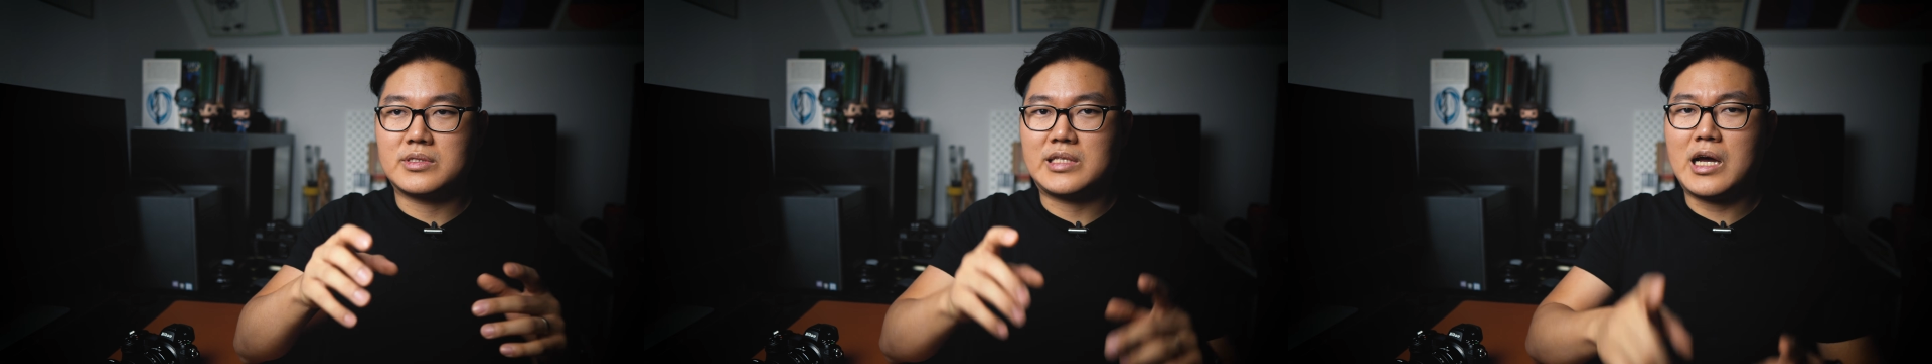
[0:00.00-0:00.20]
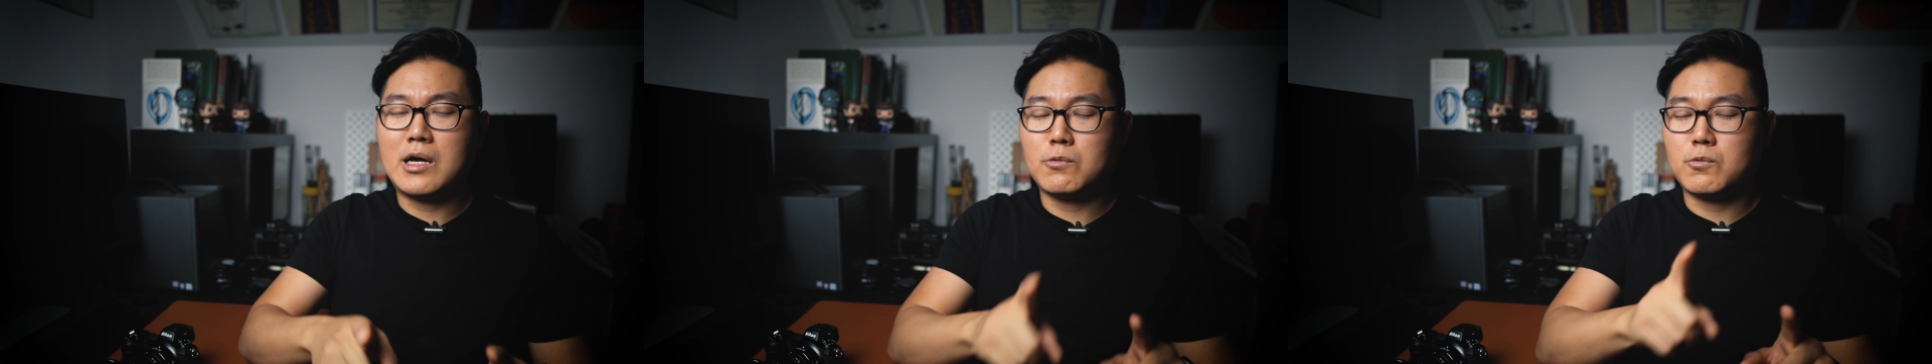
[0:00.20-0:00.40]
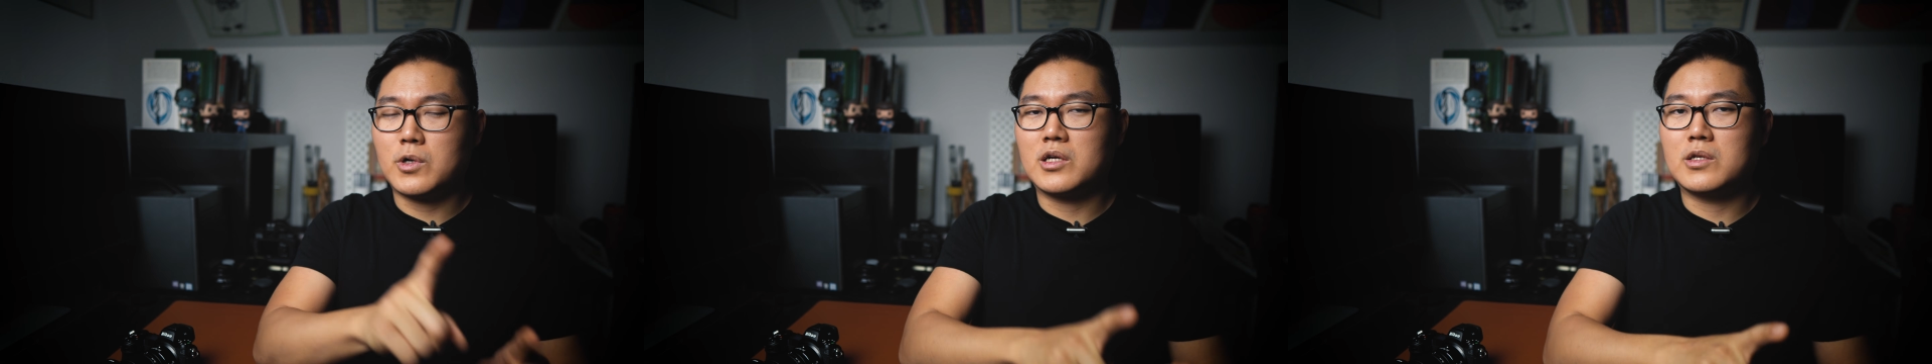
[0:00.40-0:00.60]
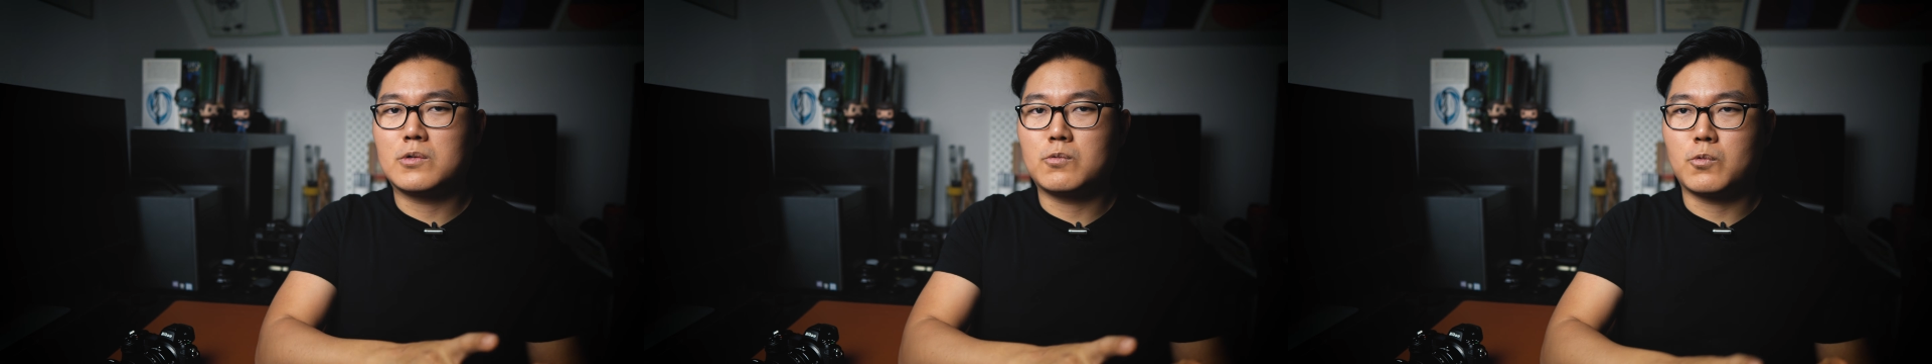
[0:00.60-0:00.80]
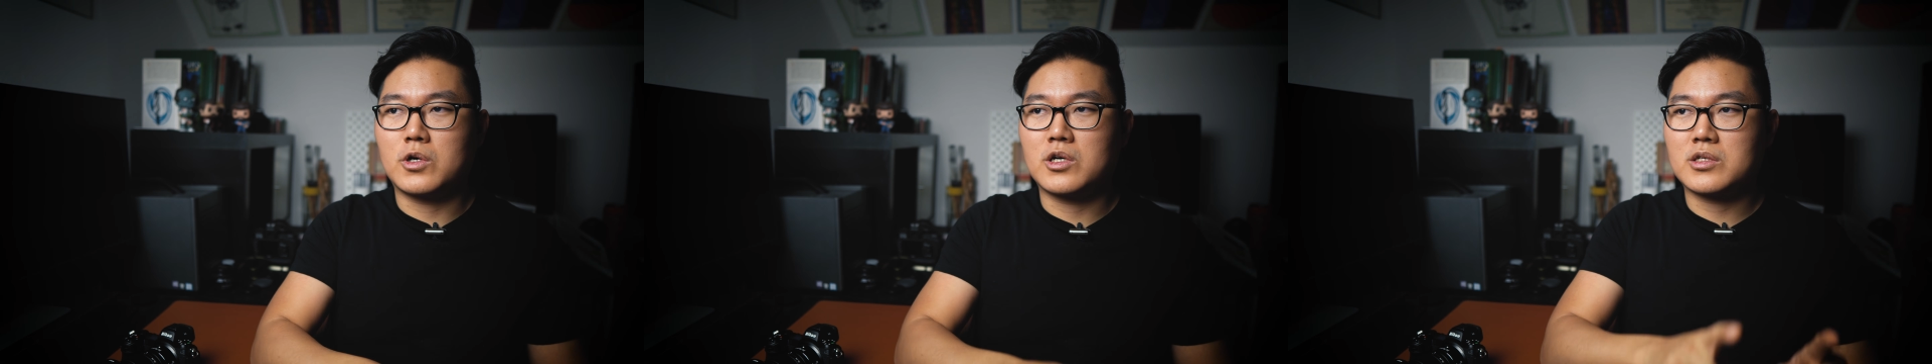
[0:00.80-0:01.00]
that
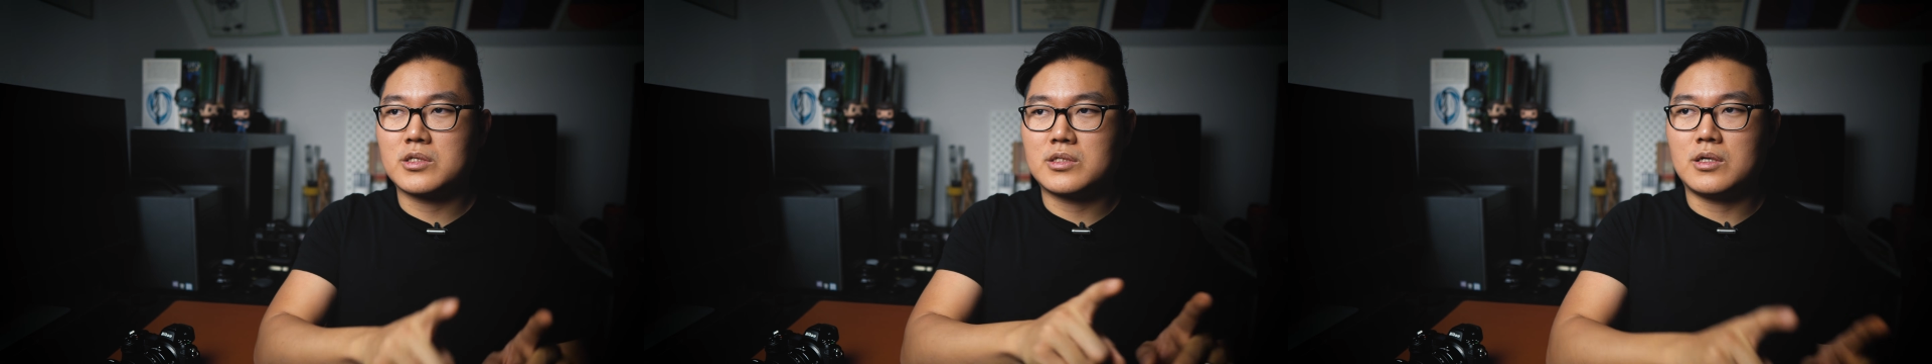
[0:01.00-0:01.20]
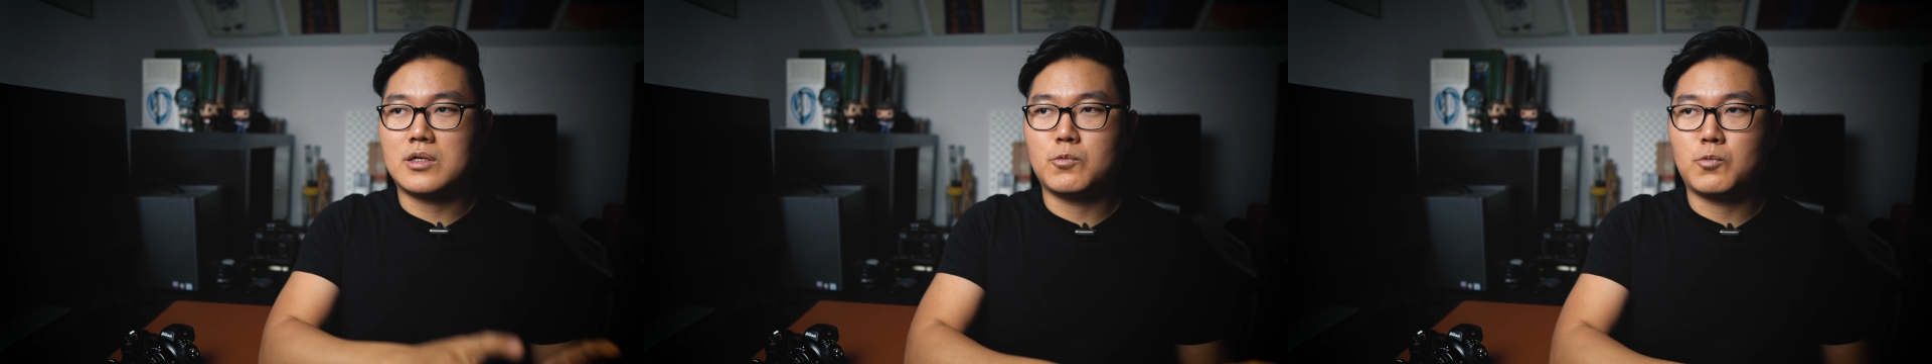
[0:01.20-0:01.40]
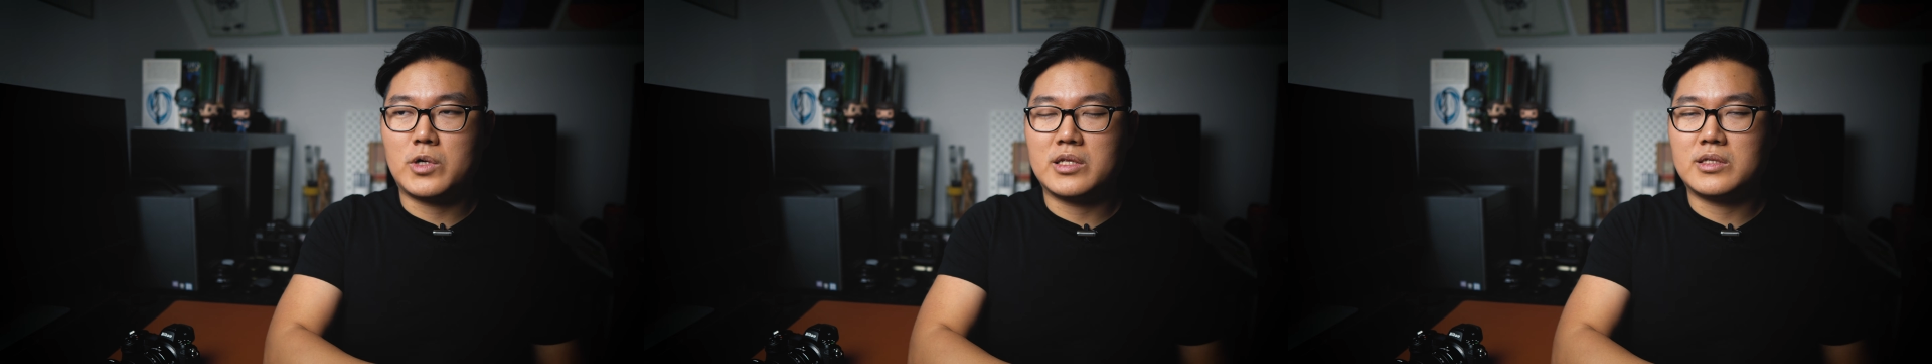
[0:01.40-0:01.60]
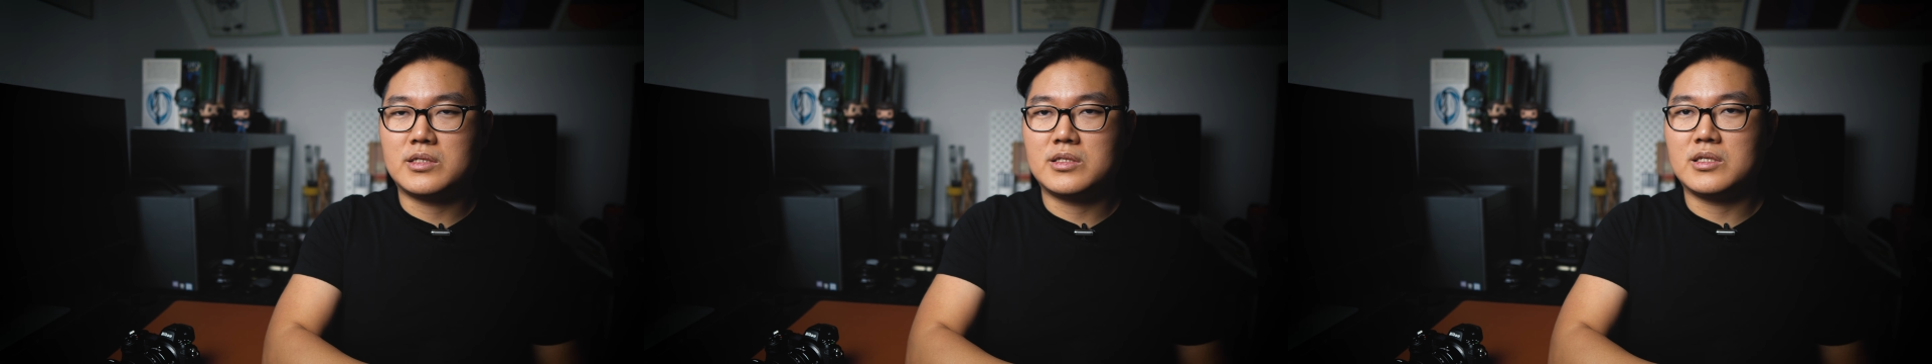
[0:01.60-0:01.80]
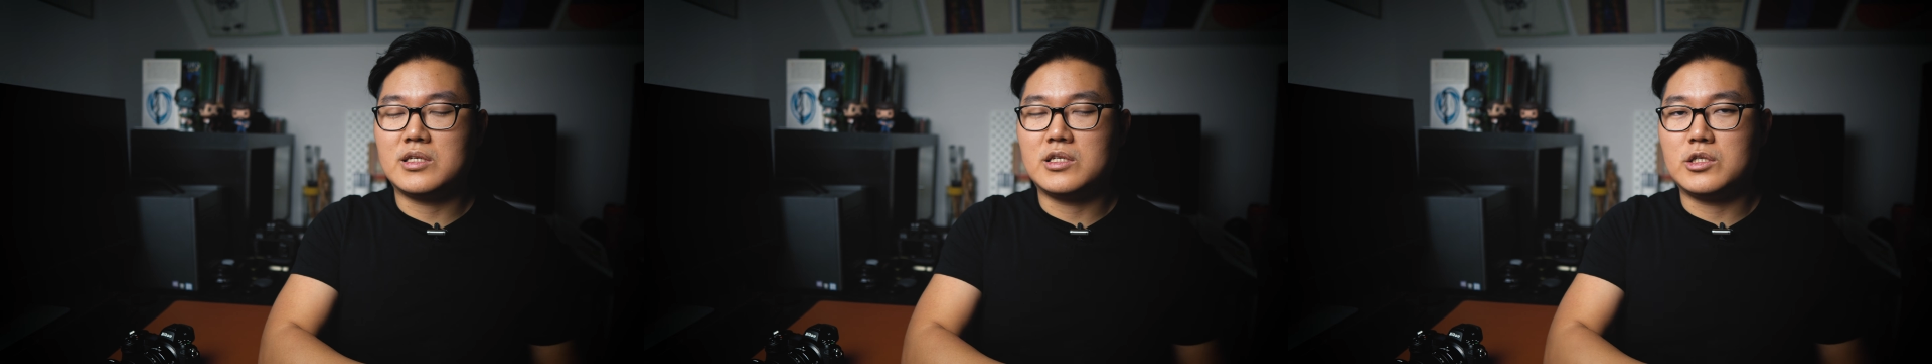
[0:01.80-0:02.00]
one works with the